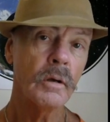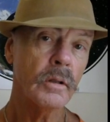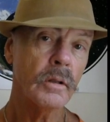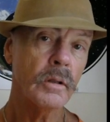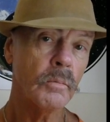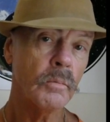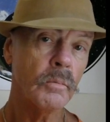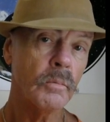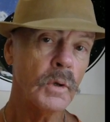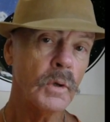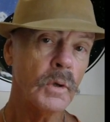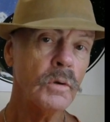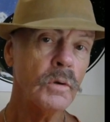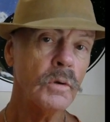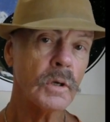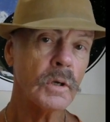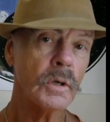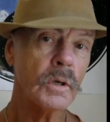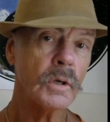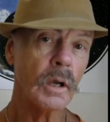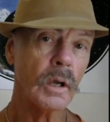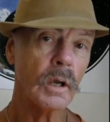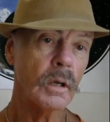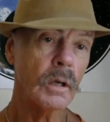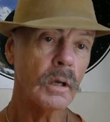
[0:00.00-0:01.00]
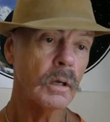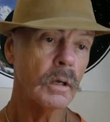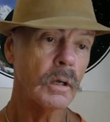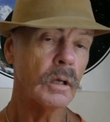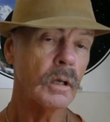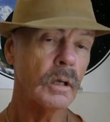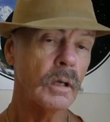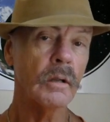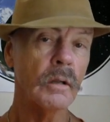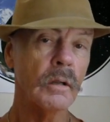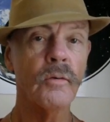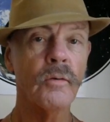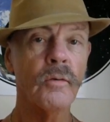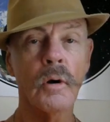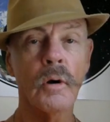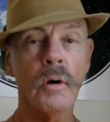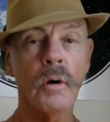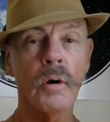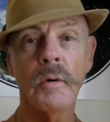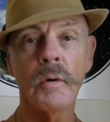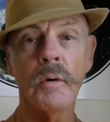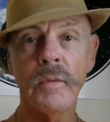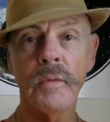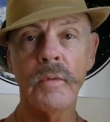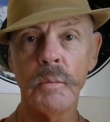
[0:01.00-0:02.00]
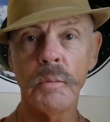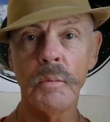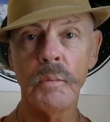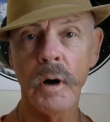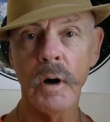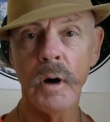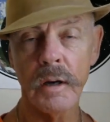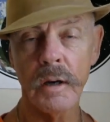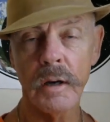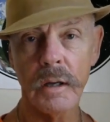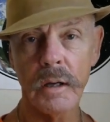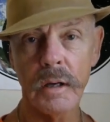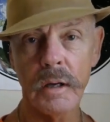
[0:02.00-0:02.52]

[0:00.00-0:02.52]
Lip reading: the music in the form of the body.